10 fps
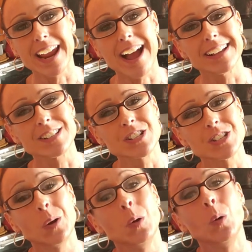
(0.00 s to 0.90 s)
I
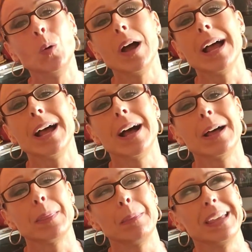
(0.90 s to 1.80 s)
so
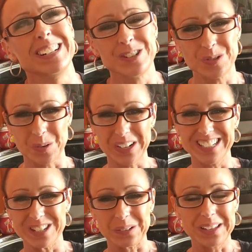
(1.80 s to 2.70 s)

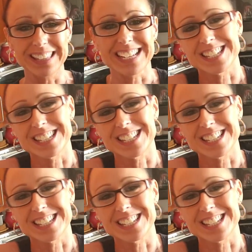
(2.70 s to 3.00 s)
enjoyed doing this.